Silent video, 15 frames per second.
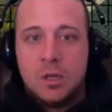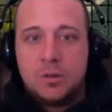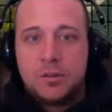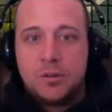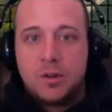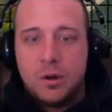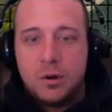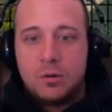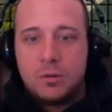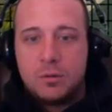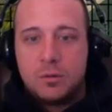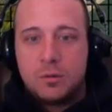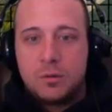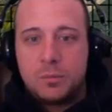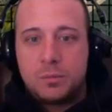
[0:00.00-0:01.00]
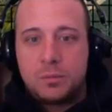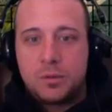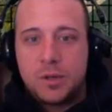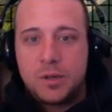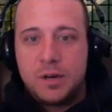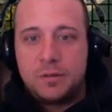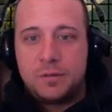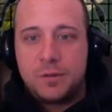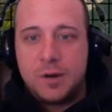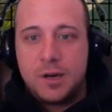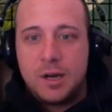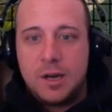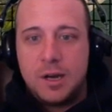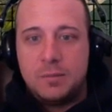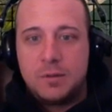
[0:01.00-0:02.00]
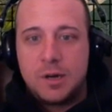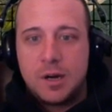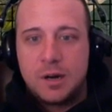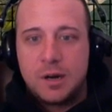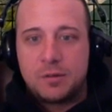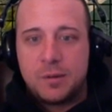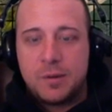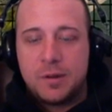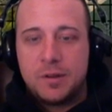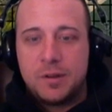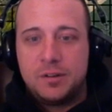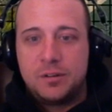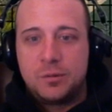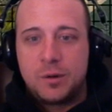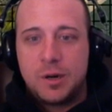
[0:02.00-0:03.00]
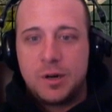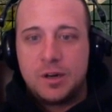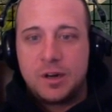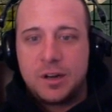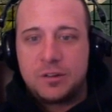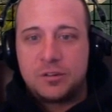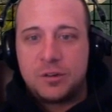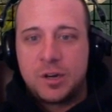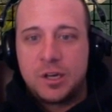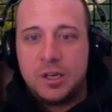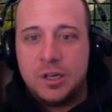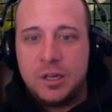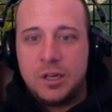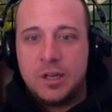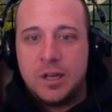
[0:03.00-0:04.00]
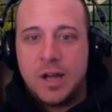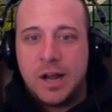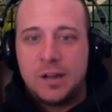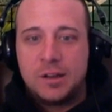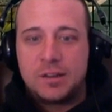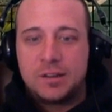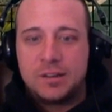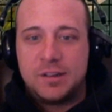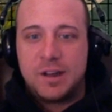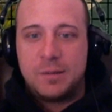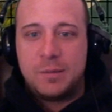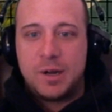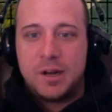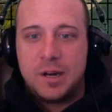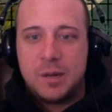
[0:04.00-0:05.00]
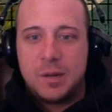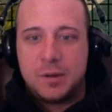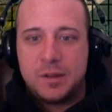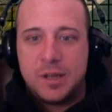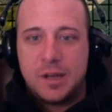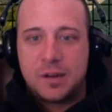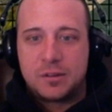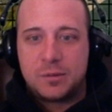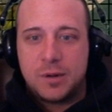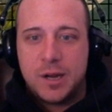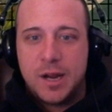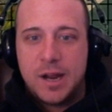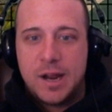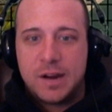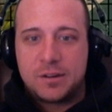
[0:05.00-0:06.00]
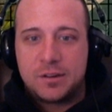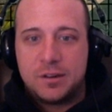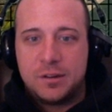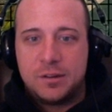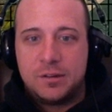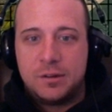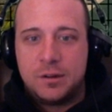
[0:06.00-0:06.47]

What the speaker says: So, player frame, target frame. Now this is where it gets tricky. I like to set mine up on the XY axis.